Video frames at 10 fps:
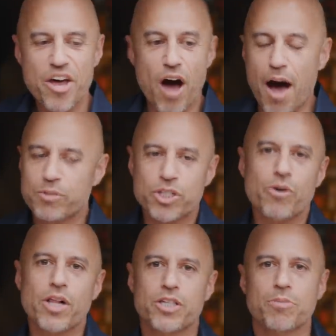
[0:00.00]
I'm so
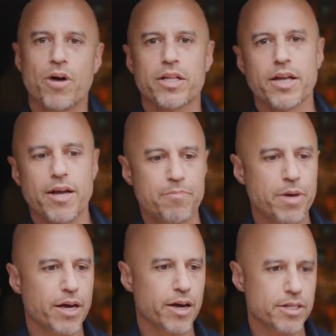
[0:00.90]
glad you brought that up
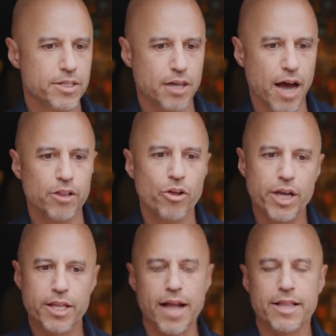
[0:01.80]
because I look
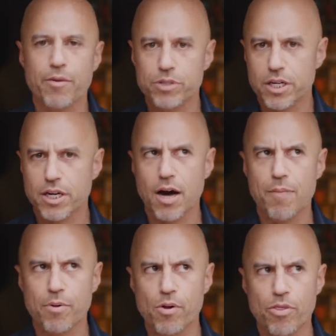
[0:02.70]
at that. That was a
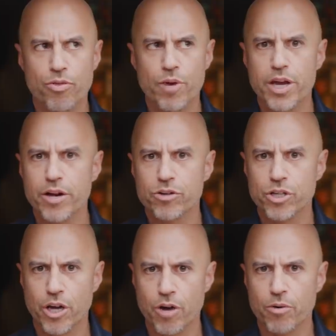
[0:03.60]
couple, three years
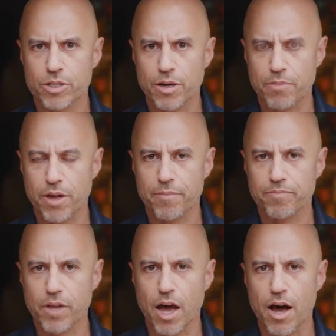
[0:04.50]
ago or something,
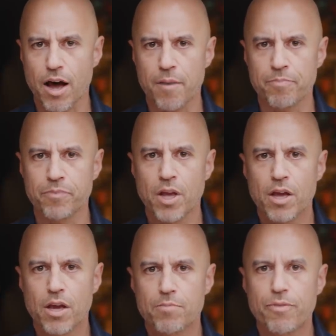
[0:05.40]
um,
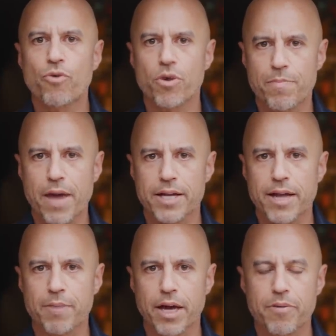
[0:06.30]
before the
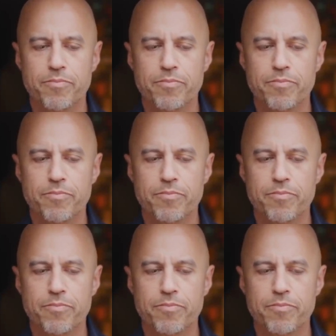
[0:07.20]
pandemic